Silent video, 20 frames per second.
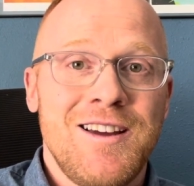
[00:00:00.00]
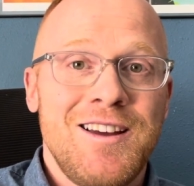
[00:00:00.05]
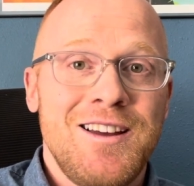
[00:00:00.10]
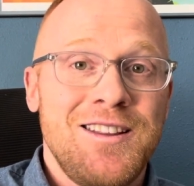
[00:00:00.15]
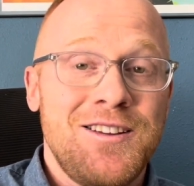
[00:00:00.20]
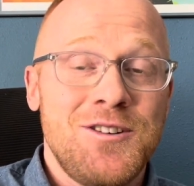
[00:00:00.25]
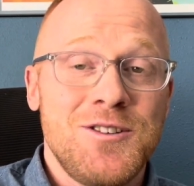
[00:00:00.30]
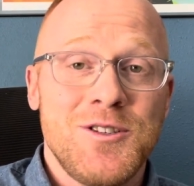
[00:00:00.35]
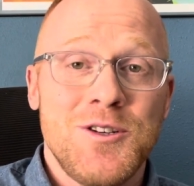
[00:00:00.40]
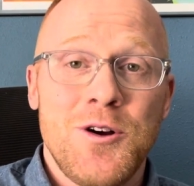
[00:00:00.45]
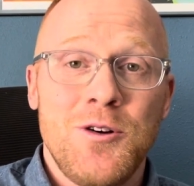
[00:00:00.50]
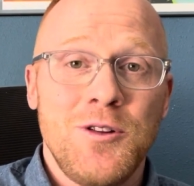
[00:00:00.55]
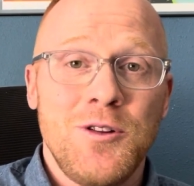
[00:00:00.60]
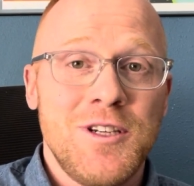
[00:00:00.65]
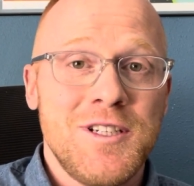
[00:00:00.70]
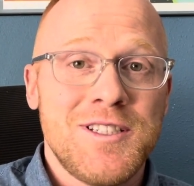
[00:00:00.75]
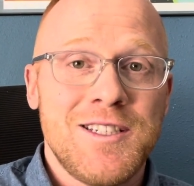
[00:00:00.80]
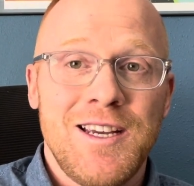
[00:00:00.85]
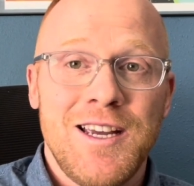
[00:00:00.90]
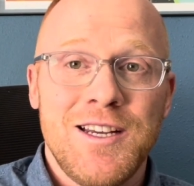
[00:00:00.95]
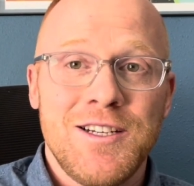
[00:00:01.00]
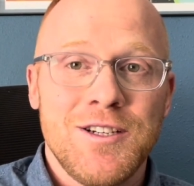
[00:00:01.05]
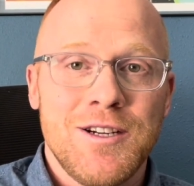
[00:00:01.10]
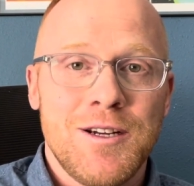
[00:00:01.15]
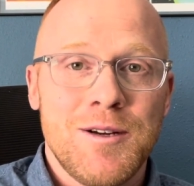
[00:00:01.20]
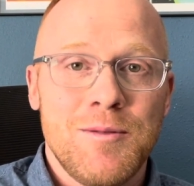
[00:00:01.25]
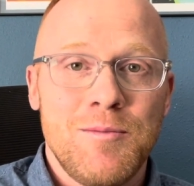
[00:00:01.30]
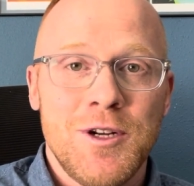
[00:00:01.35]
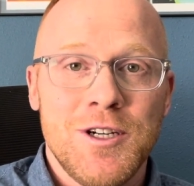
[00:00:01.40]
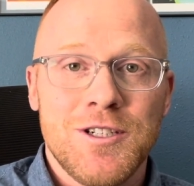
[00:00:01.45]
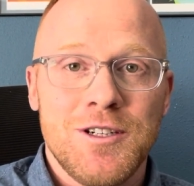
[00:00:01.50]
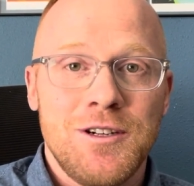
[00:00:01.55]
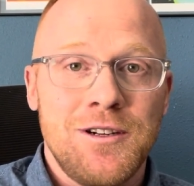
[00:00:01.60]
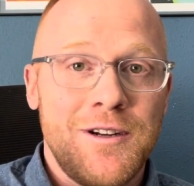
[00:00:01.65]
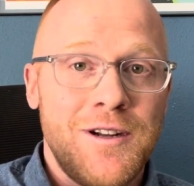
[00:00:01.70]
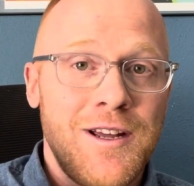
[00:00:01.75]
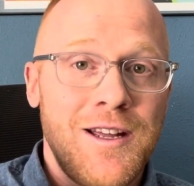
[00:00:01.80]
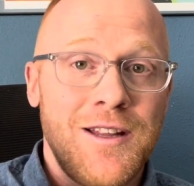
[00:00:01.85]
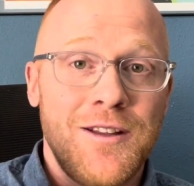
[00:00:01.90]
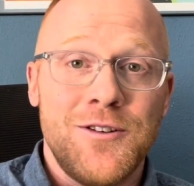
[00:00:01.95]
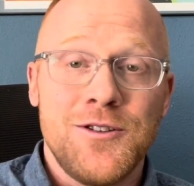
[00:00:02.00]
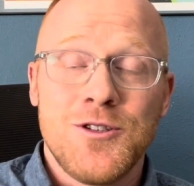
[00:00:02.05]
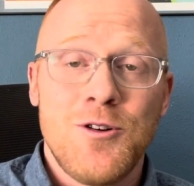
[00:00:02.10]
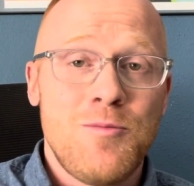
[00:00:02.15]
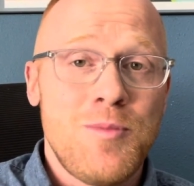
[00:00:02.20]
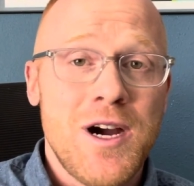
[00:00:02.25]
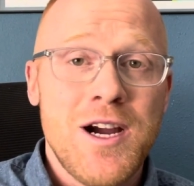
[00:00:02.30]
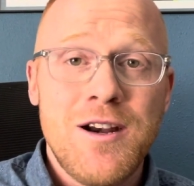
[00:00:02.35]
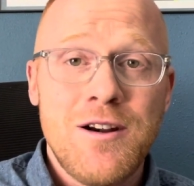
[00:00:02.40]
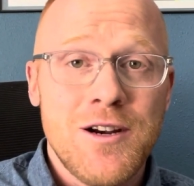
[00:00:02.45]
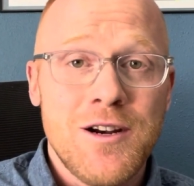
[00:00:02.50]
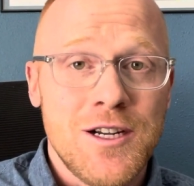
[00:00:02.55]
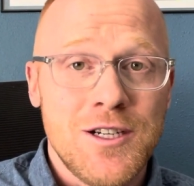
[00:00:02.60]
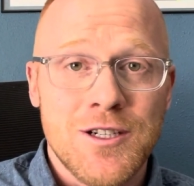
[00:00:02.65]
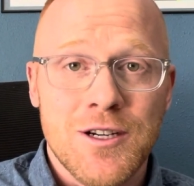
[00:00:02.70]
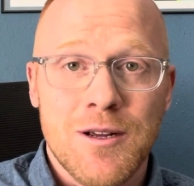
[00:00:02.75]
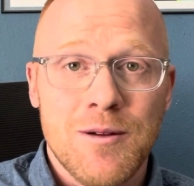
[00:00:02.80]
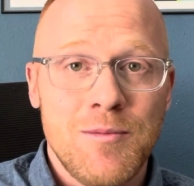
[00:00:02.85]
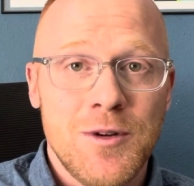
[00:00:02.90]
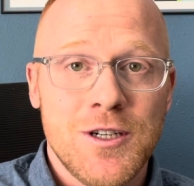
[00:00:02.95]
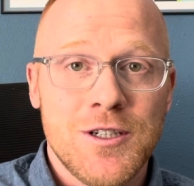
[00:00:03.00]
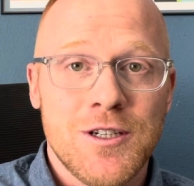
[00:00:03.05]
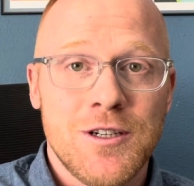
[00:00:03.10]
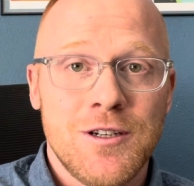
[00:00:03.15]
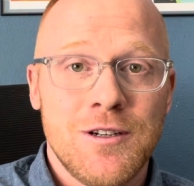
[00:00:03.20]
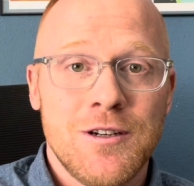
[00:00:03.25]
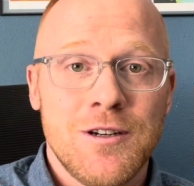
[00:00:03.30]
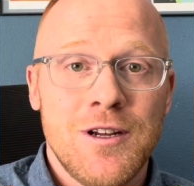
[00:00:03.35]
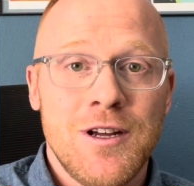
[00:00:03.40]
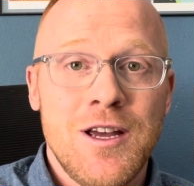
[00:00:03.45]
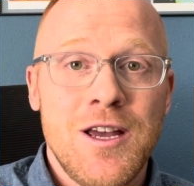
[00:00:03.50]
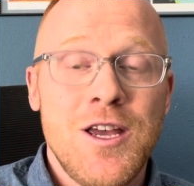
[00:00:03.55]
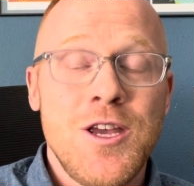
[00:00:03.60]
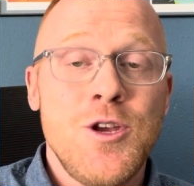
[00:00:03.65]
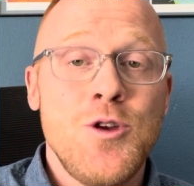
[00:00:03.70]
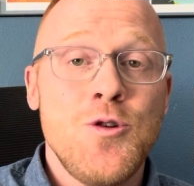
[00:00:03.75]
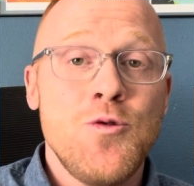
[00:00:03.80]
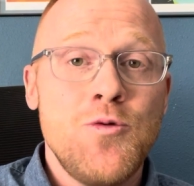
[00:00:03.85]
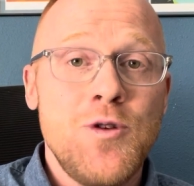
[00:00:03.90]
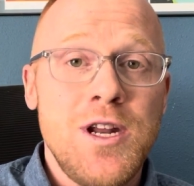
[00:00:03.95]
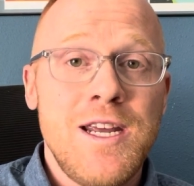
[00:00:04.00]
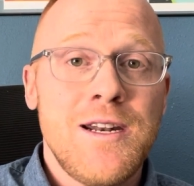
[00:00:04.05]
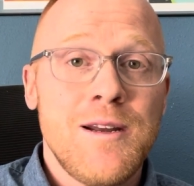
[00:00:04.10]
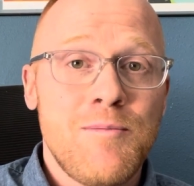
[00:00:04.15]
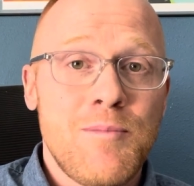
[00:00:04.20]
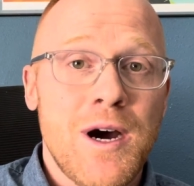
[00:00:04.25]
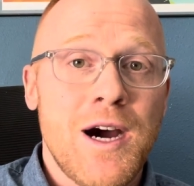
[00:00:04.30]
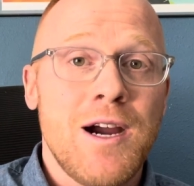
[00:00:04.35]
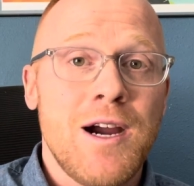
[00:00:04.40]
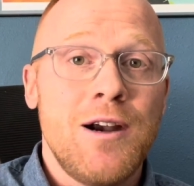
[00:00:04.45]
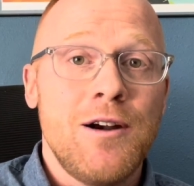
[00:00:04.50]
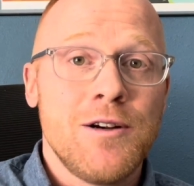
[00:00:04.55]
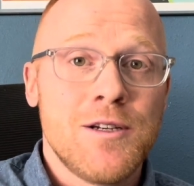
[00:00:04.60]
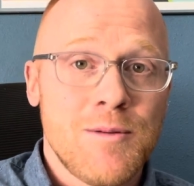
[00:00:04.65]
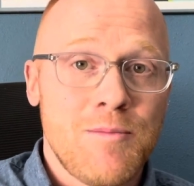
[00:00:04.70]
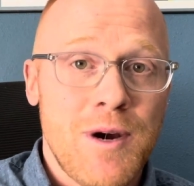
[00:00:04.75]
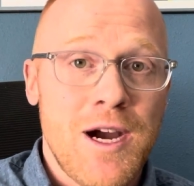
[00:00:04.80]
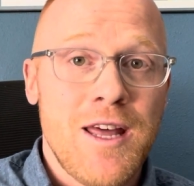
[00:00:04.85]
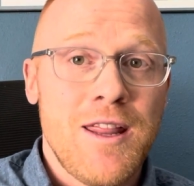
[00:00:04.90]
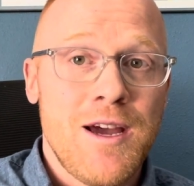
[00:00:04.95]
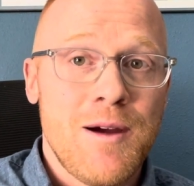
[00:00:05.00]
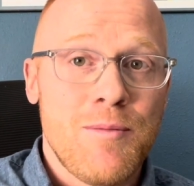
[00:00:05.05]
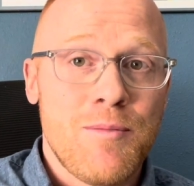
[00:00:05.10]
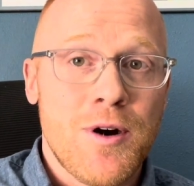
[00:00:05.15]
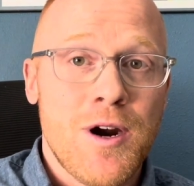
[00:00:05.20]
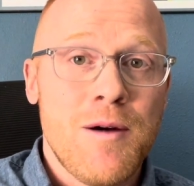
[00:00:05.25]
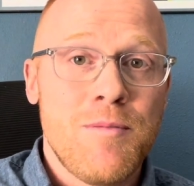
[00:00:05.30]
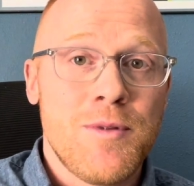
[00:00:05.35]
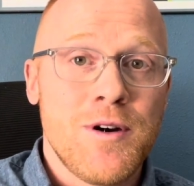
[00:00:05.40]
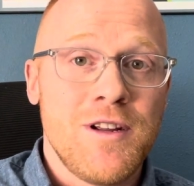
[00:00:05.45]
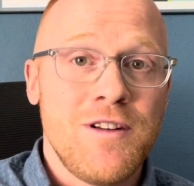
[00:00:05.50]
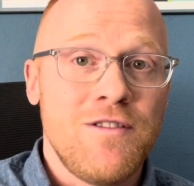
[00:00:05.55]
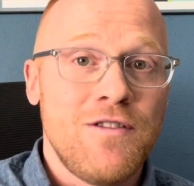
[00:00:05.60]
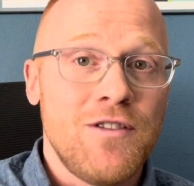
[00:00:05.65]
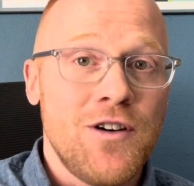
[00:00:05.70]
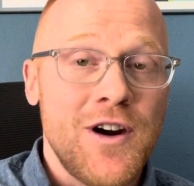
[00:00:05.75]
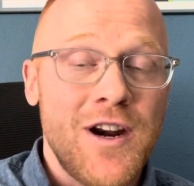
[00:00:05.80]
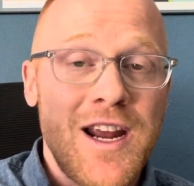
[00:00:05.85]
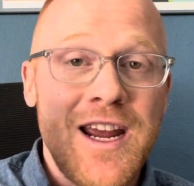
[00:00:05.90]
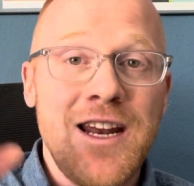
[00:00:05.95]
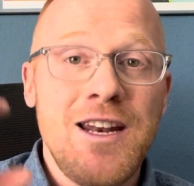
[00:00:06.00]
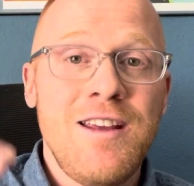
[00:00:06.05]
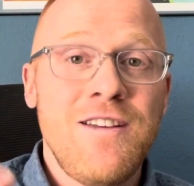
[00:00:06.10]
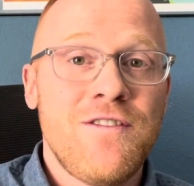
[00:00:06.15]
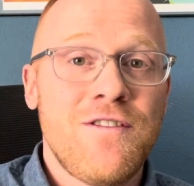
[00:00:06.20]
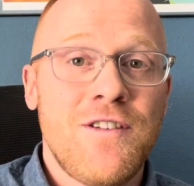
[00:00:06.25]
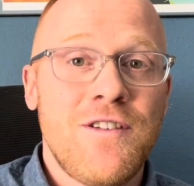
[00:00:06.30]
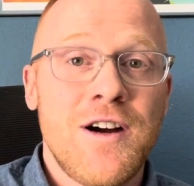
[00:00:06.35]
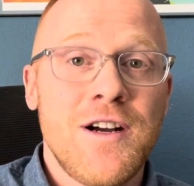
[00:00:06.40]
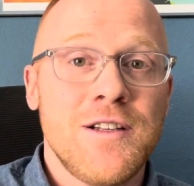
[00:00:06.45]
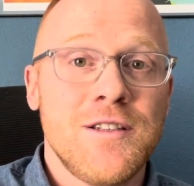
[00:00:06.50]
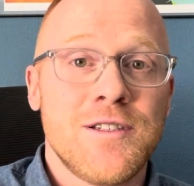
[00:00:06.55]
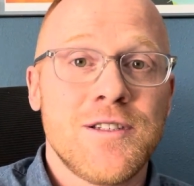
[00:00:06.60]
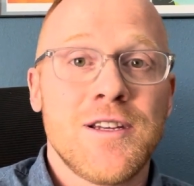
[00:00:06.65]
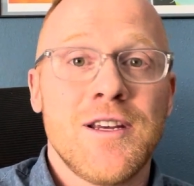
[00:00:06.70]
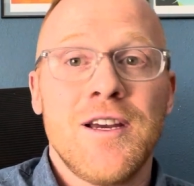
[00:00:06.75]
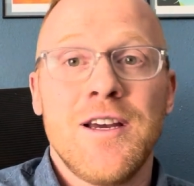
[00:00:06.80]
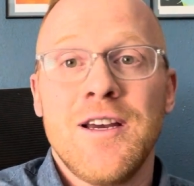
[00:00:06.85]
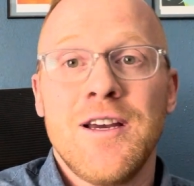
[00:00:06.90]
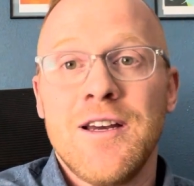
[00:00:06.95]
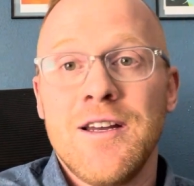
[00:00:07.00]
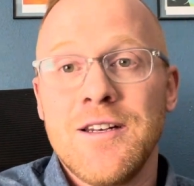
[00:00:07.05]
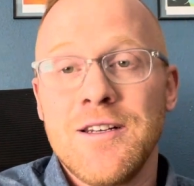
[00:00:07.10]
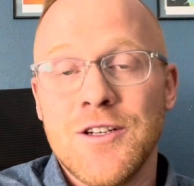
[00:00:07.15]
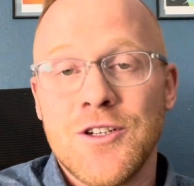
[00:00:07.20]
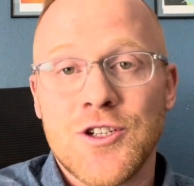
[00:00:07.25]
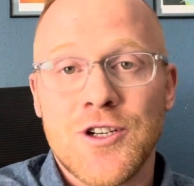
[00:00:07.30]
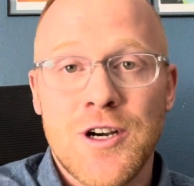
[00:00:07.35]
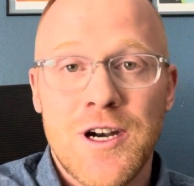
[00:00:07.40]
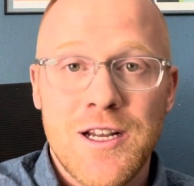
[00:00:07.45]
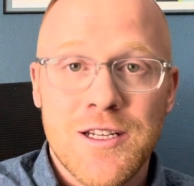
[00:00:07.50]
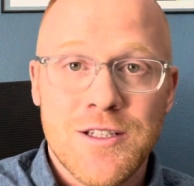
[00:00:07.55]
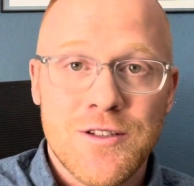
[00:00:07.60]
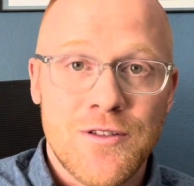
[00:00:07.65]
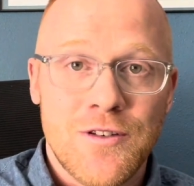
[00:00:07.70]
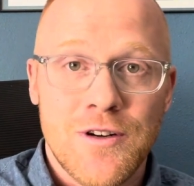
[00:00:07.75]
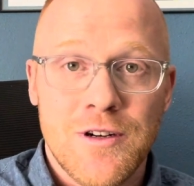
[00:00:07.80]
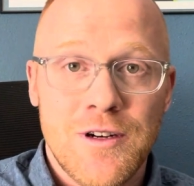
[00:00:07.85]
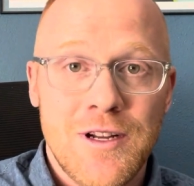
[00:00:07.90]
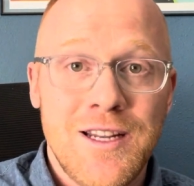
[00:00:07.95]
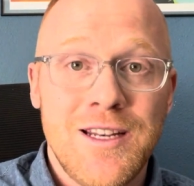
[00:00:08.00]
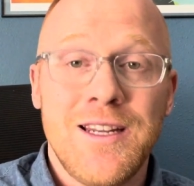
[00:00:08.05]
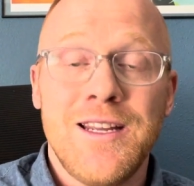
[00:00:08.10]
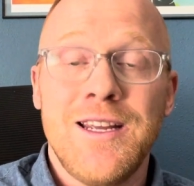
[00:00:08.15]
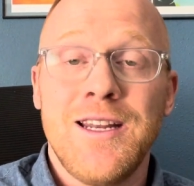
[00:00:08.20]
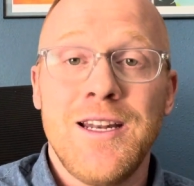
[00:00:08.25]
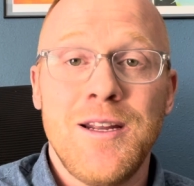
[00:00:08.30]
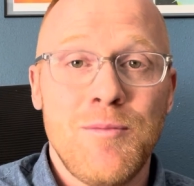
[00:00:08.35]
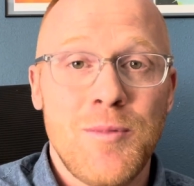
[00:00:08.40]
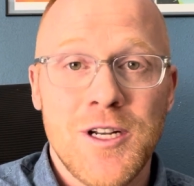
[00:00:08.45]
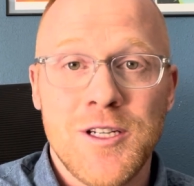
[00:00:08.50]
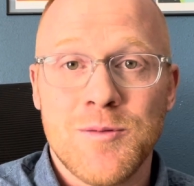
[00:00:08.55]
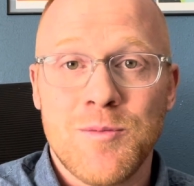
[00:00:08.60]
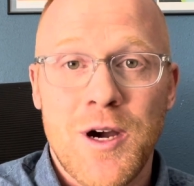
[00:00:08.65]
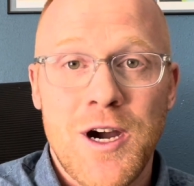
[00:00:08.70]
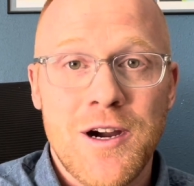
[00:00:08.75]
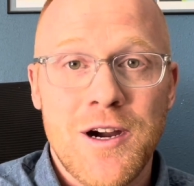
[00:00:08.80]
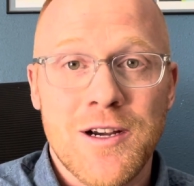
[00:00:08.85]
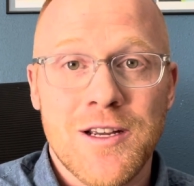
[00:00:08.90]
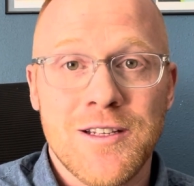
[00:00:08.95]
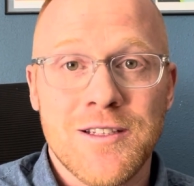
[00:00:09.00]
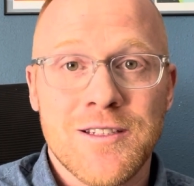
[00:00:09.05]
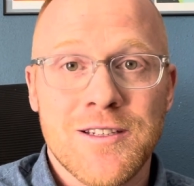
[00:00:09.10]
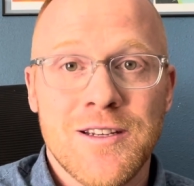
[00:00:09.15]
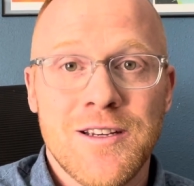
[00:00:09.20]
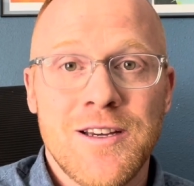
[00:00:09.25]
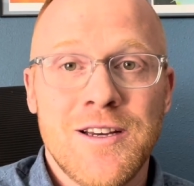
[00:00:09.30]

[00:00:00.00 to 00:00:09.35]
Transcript: there's no listing agent commission, and there's no buyer agent commission. You need a buyer to buy that property for any funds to transfer into anybody's pockets.